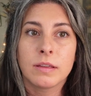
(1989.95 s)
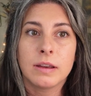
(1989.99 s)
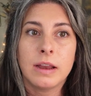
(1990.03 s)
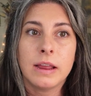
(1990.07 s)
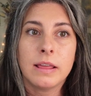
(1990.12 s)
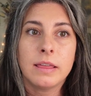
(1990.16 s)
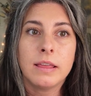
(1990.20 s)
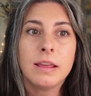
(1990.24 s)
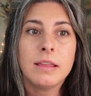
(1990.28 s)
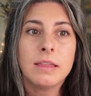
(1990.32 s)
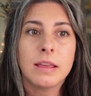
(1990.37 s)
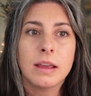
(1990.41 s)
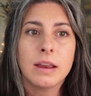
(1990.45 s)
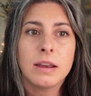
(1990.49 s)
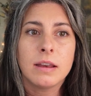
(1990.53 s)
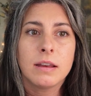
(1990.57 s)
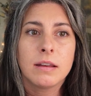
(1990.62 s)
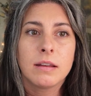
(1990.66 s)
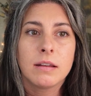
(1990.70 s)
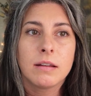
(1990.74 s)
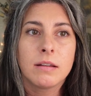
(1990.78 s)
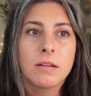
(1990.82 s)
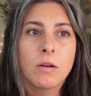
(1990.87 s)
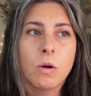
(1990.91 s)
And I think that
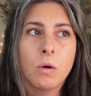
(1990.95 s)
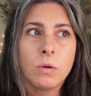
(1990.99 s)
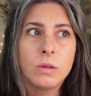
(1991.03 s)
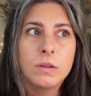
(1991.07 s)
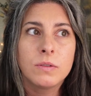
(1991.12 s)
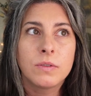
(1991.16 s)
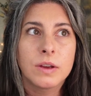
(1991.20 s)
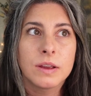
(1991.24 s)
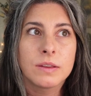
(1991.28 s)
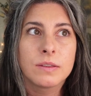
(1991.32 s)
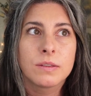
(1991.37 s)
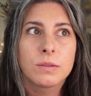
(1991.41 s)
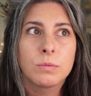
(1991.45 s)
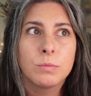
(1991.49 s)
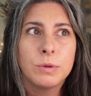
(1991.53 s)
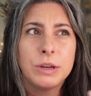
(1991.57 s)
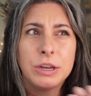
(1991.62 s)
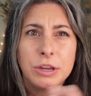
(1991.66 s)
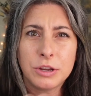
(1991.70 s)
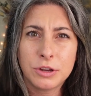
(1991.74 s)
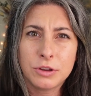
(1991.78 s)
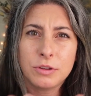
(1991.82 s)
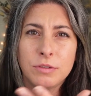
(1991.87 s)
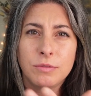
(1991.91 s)
all of us
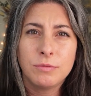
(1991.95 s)
would